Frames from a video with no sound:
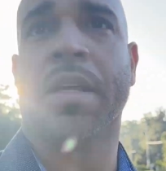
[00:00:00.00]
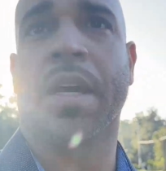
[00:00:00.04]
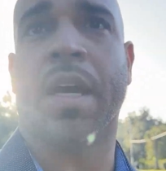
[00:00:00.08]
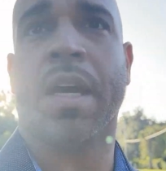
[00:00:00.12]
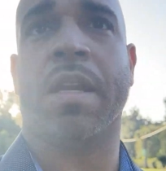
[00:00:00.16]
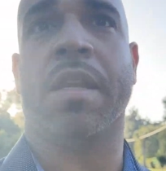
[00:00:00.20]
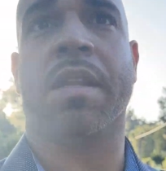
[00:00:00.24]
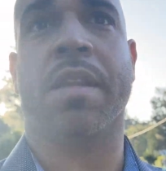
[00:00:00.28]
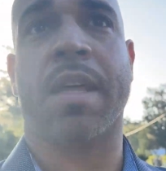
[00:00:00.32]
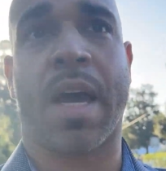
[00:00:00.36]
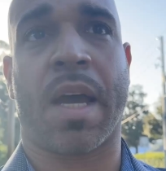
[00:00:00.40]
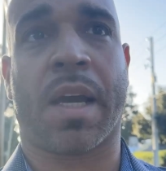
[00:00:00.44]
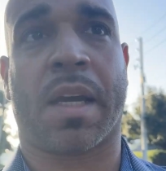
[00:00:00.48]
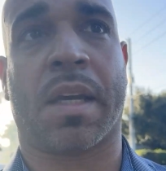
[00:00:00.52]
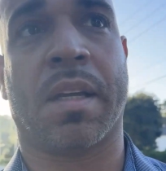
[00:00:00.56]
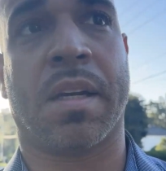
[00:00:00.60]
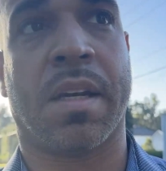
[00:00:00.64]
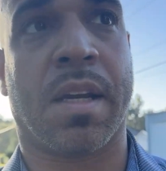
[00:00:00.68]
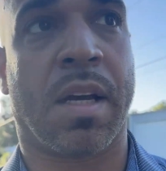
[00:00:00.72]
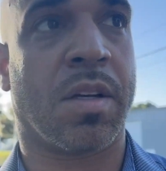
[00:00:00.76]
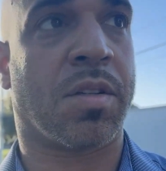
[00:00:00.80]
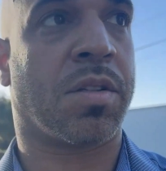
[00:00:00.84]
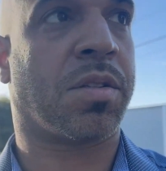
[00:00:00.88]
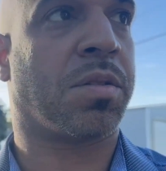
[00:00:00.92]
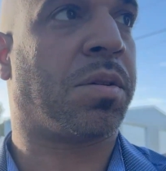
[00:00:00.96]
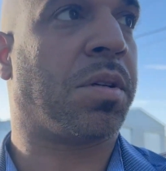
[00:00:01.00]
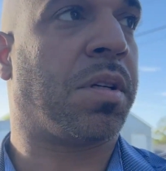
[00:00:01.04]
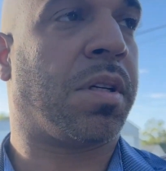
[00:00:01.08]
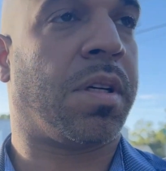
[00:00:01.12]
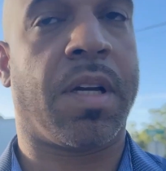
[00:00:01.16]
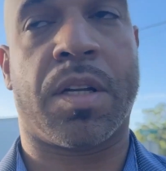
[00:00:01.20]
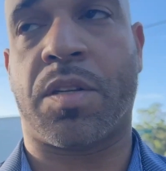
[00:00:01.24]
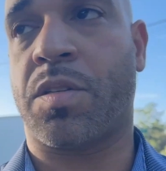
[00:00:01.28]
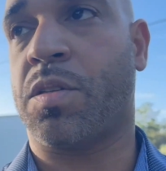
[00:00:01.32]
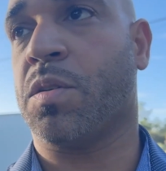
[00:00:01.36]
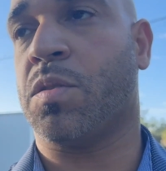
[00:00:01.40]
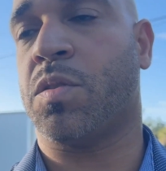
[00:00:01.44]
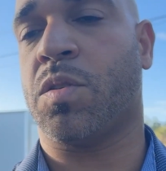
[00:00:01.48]
then that Canal Street
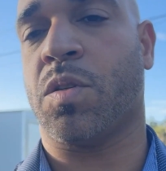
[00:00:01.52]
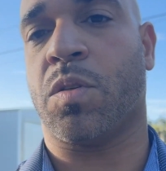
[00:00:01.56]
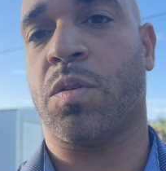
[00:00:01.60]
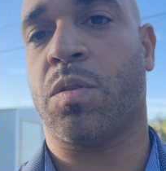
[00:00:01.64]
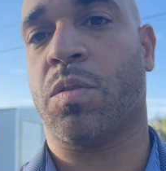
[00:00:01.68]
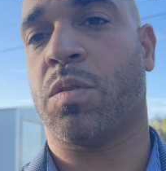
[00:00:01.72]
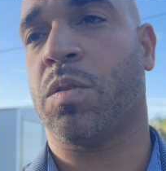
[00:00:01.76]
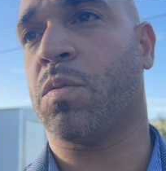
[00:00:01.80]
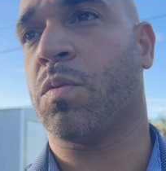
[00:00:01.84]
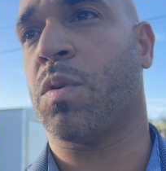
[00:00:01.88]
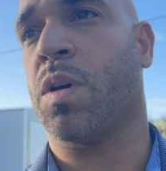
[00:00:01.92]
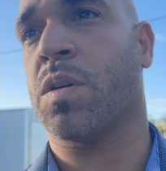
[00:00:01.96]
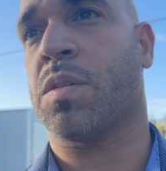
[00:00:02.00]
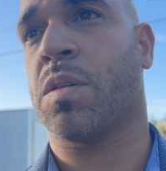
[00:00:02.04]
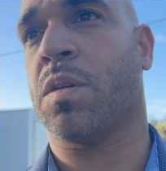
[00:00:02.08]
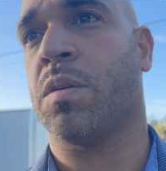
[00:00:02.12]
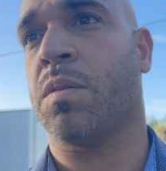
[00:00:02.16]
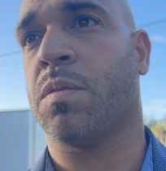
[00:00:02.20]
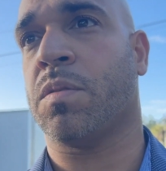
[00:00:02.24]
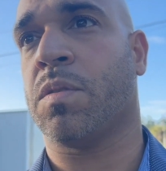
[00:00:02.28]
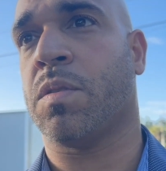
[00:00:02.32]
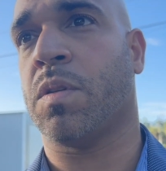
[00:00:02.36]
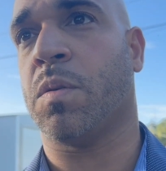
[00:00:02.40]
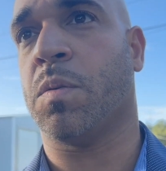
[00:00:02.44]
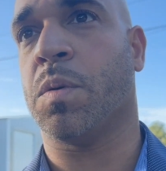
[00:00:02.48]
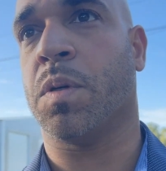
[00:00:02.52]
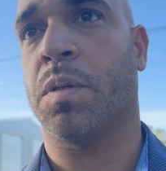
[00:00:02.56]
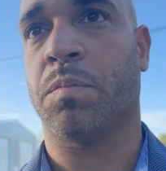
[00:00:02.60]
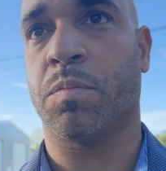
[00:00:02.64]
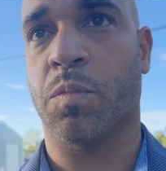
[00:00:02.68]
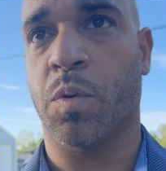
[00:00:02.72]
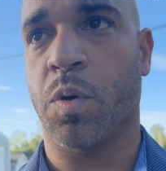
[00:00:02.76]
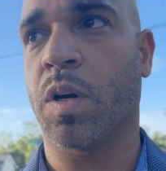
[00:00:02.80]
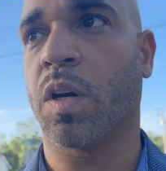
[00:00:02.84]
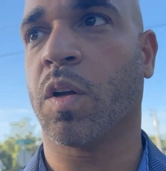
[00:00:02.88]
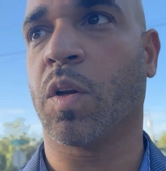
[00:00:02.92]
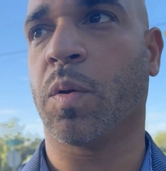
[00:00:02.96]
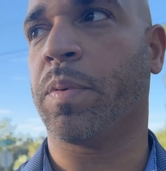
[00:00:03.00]
gets you to Roscoe. So we're a
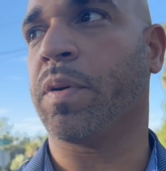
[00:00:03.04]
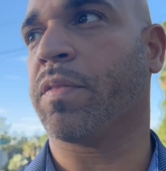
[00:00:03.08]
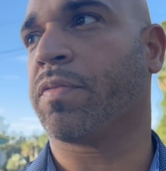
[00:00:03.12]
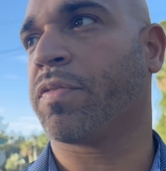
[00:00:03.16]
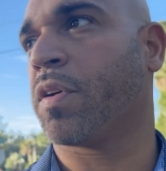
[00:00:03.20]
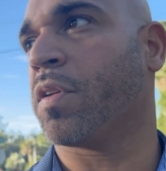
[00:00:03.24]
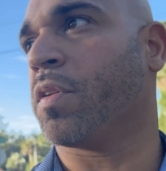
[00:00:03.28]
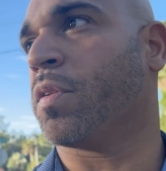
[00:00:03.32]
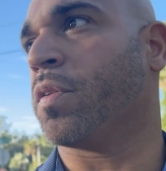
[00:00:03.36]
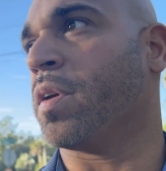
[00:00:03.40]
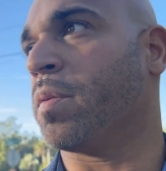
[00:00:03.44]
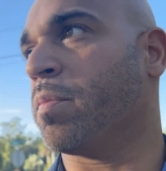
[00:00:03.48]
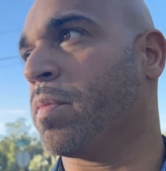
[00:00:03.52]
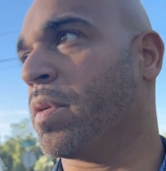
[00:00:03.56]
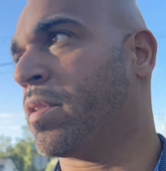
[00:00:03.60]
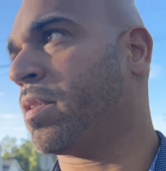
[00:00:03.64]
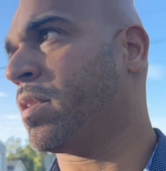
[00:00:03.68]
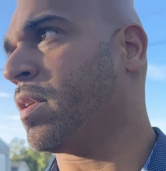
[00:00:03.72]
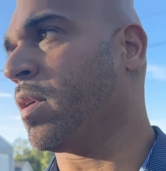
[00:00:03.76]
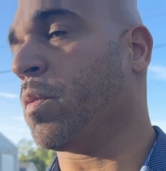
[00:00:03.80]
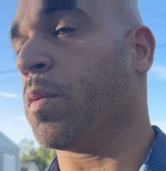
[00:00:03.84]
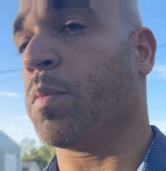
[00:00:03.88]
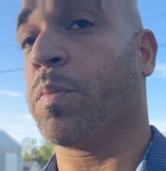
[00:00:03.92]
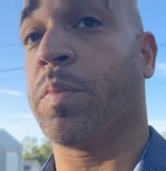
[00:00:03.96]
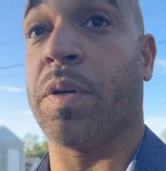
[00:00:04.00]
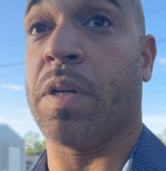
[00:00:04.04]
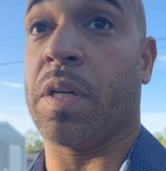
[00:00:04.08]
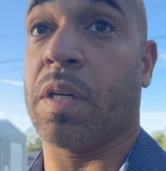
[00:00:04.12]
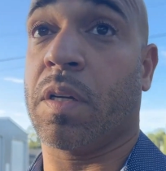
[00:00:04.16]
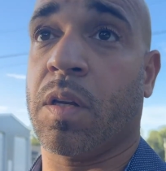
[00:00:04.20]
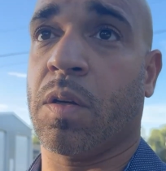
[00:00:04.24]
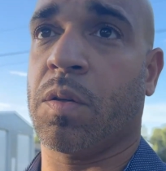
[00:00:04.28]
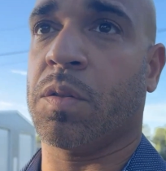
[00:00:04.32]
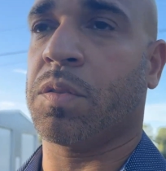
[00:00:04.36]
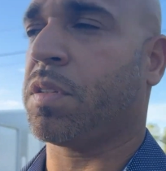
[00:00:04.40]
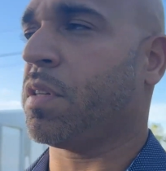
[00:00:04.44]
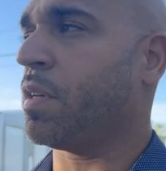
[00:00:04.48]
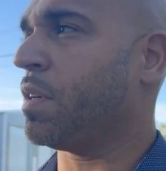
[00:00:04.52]
little bit further in, but still we're pretty
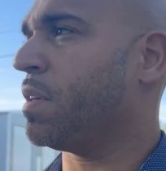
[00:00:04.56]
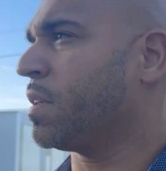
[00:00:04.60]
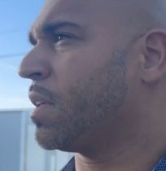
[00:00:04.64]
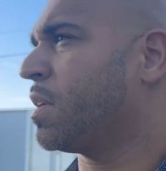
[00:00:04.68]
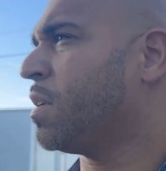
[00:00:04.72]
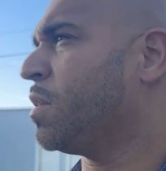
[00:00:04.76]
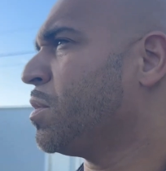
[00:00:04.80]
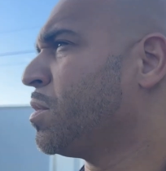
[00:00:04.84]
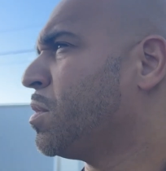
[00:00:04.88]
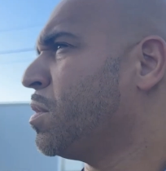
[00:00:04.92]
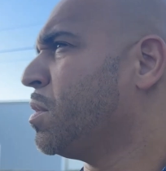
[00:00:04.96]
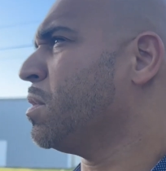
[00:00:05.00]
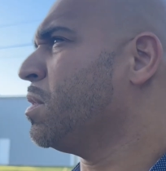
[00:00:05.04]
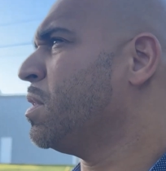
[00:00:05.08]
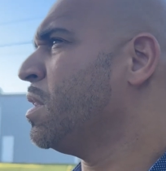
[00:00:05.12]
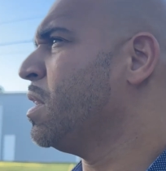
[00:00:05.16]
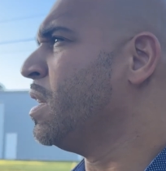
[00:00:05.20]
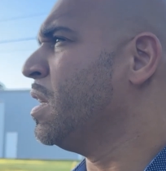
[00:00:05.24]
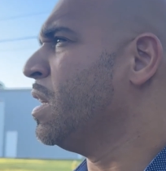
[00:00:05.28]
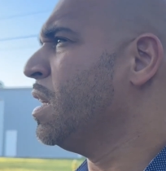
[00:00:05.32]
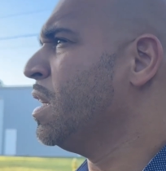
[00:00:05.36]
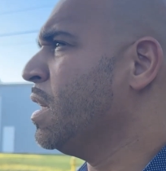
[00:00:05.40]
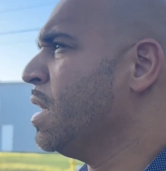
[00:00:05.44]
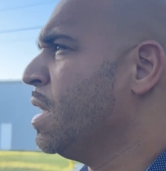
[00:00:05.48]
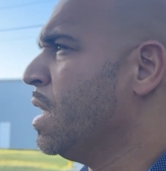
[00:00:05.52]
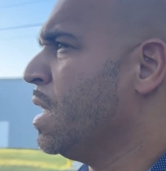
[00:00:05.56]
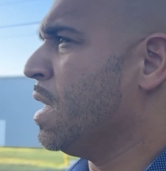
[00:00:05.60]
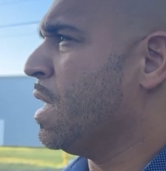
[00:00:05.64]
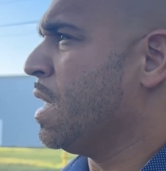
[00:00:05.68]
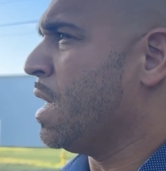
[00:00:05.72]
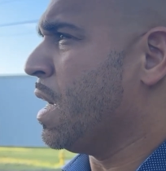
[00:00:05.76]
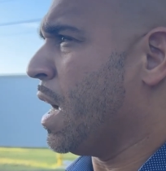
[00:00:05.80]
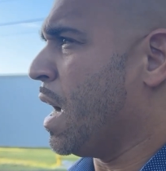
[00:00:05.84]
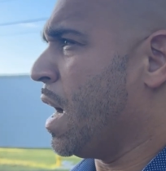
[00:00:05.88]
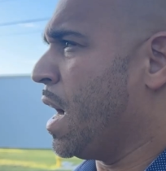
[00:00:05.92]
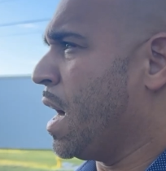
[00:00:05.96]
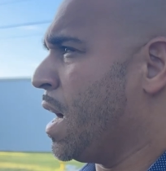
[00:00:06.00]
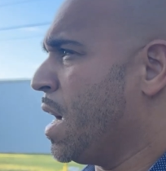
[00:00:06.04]
close to the intercoastal.
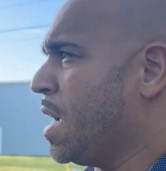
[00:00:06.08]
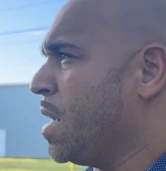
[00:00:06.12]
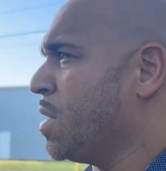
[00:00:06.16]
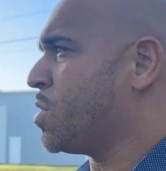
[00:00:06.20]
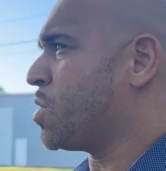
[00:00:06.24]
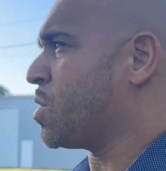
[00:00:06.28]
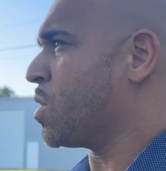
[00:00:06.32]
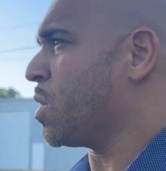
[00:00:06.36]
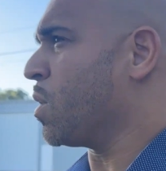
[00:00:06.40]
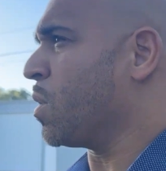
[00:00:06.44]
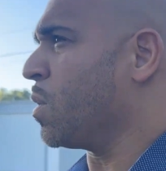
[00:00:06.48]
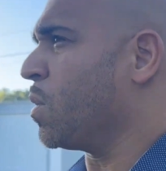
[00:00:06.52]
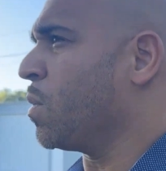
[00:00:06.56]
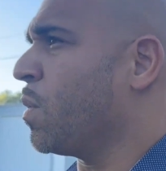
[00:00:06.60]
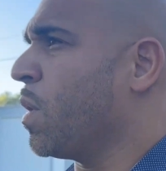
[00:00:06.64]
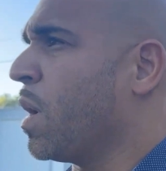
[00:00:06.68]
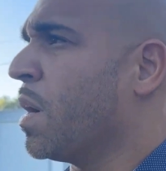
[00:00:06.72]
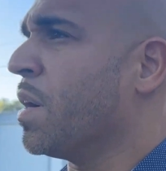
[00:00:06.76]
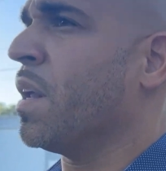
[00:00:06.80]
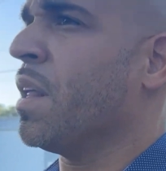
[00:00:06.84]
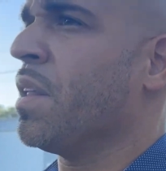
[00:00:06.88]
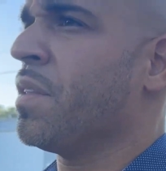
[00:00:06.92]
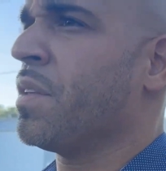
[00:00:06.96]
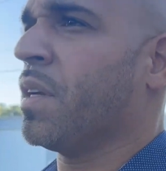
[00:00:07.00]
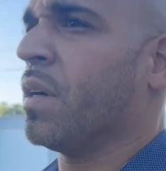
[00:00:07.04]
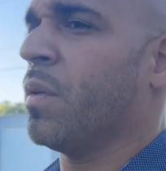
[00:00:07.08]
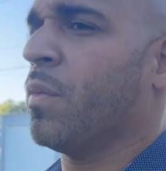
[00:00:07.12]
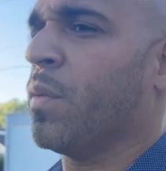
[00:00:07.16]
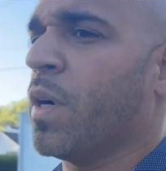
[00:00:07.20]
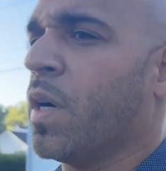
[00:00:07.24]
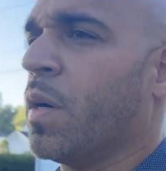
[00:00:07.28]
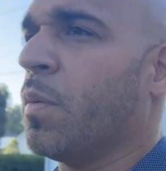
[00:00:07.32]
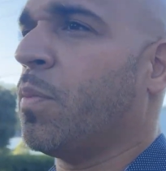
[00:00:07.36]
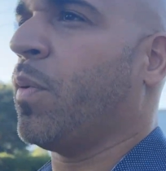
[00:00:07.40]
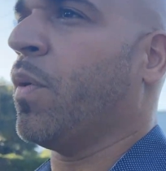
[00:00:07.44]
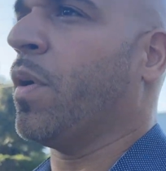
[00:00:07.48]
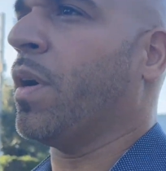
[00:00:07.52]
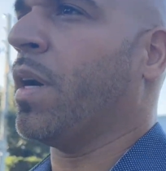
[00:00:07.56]
And so another thing I wanted
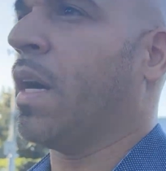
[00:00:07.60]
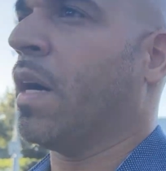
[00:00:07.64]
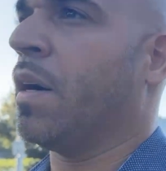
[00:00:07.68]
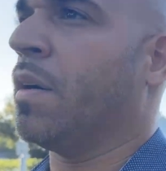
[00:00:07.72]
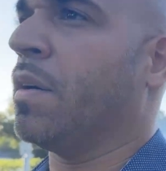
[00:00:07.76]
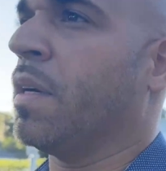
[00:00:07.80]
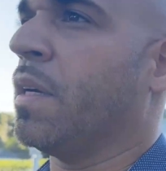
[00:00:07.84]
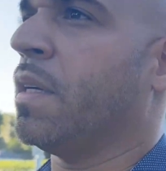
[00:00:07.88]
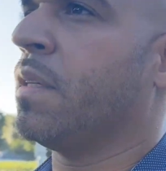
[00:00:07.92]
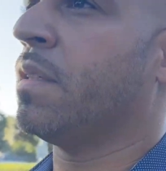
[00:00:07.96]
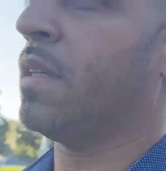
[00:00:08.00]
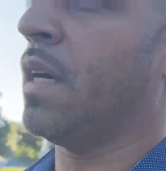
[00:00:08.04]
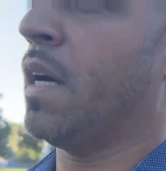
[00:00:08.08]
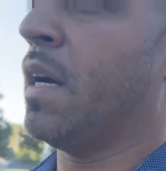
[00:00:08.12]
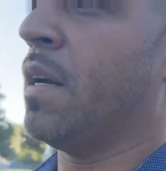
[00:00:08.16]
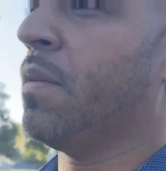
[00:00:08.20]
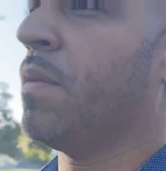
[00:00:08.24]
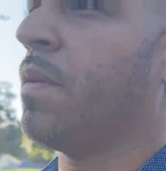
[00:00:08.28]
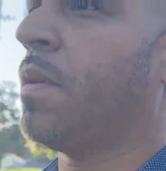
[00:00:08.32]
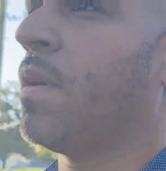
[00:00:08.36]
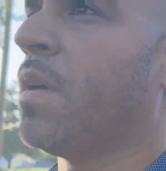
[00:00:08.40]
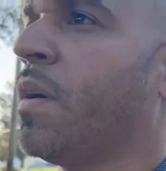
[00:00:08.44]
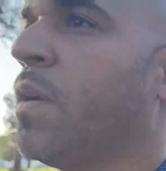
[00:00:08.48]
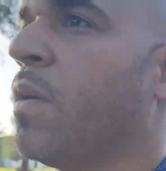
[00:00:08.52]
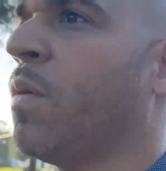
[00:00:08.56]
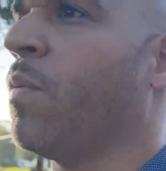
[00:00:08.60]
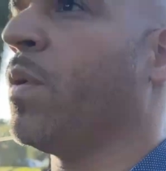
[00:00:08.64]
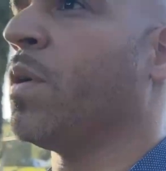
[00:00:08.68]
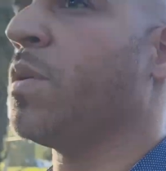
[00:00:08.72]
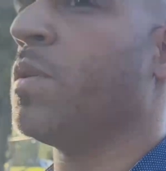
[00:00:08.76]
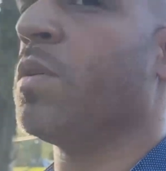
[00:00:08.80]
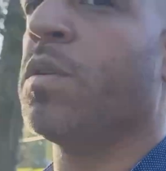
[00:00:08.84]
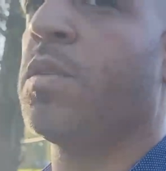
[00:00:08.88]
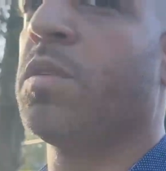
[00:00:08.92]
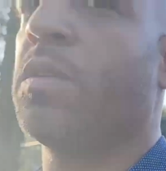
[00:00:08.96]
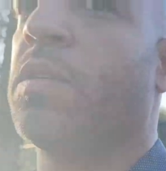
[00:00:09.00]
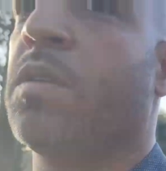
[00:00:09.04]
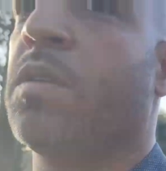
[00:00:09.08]
to point out is that when you